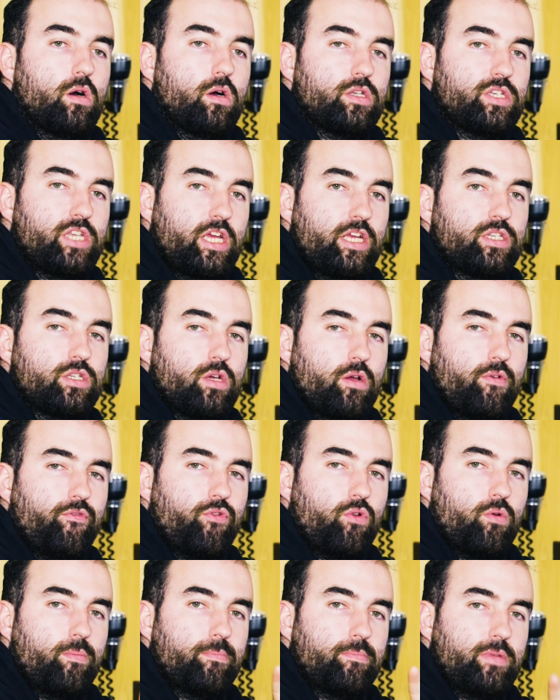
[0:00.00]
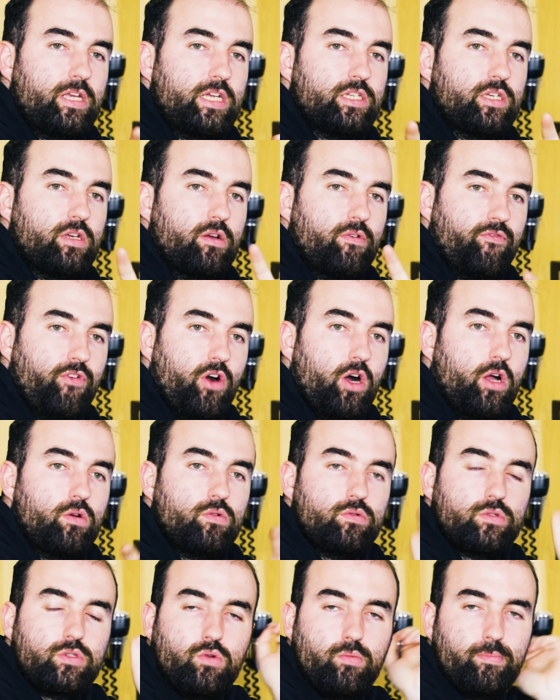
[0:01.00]
data from media
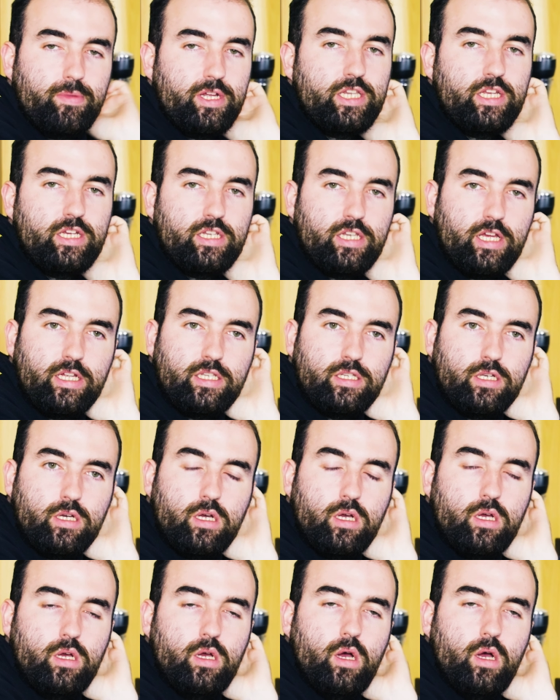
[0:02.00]
files or media data,